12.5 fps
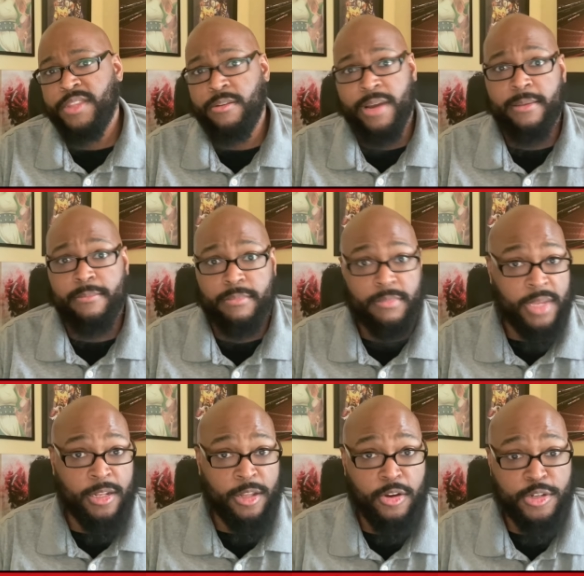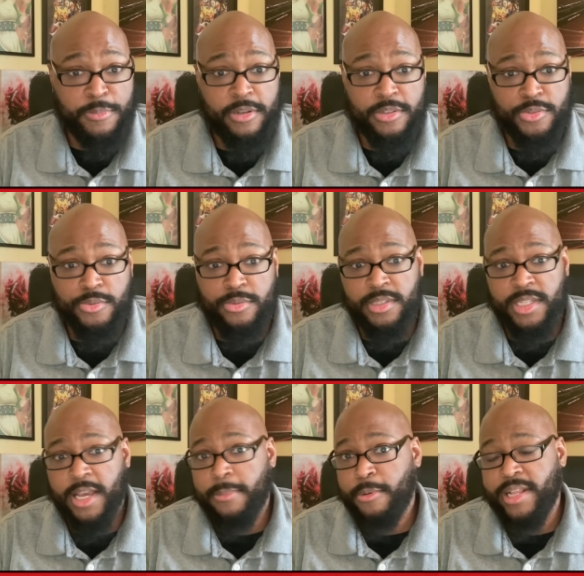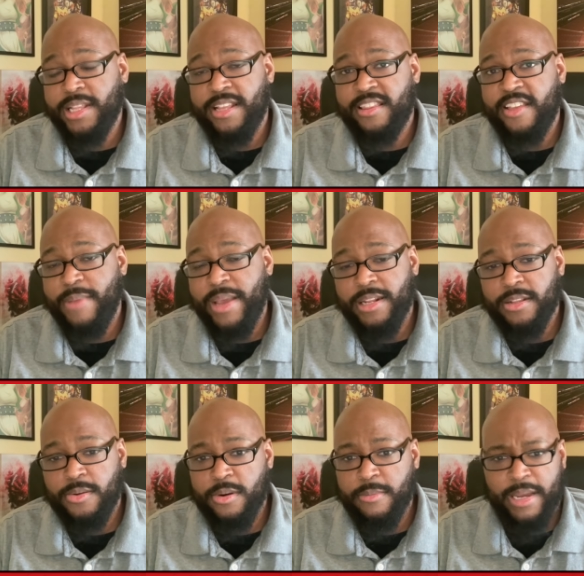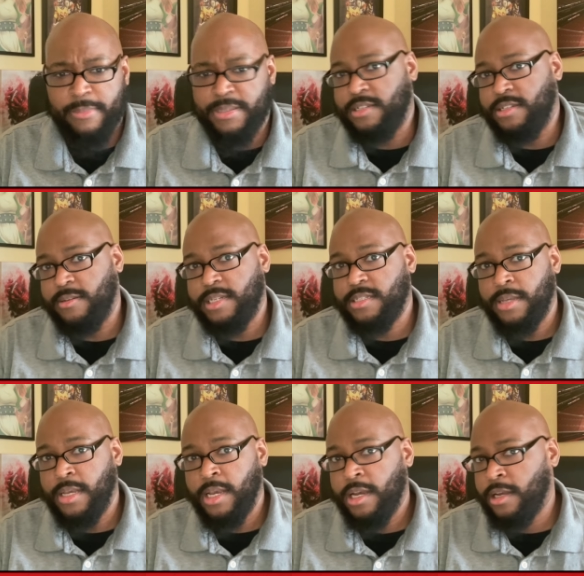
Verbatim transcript: right? In large part due to the upgrade that they've made at the quarterback position, because